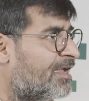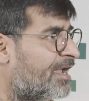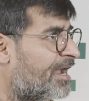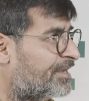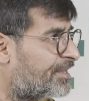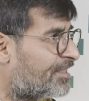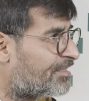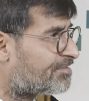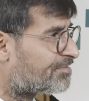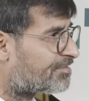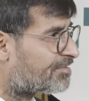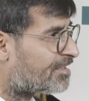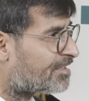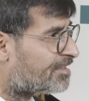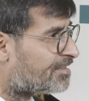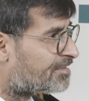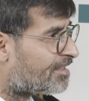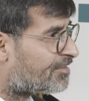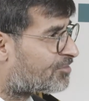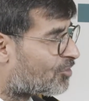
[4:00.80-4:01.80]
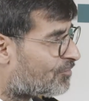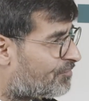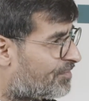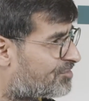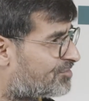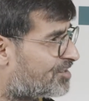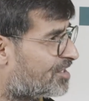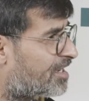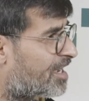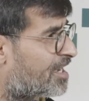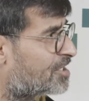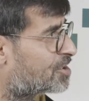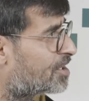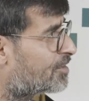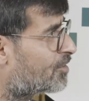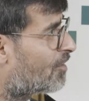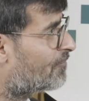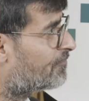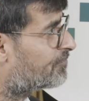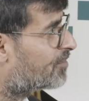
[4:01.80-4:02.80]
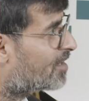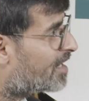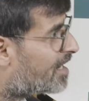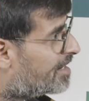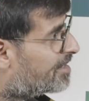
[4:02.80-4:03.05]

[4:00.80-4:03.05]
it is the sophistication of the